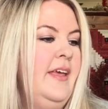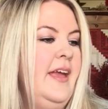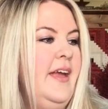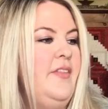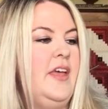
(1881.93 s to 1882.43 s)

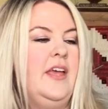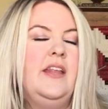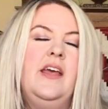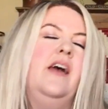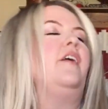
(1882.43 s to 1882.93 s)
And
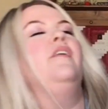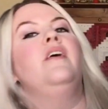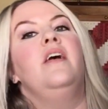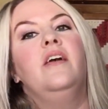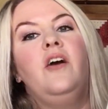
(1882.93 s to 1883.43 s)
then I
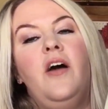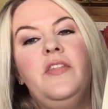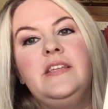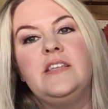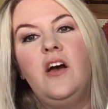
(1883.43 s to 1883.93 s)
got
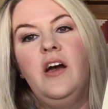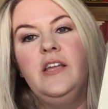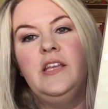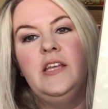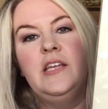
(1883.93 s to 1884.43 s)
this
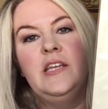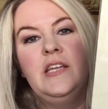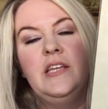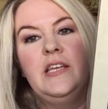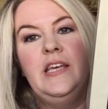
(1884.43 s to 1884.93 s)
on
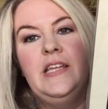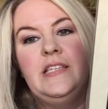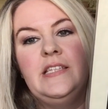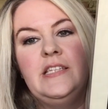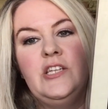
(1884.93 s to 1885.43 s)

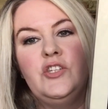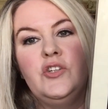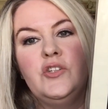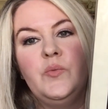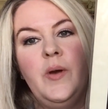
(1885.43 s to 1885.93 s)
Kitten
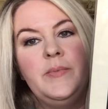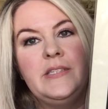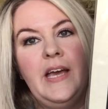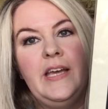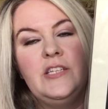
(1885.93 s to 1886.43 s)
Stitcher's
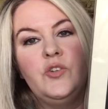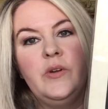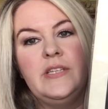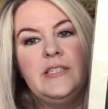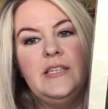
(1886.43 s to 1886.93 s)
website,
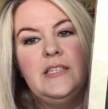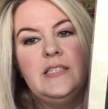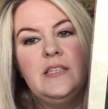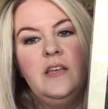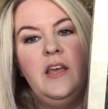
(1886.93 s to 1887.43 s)
Teresa's.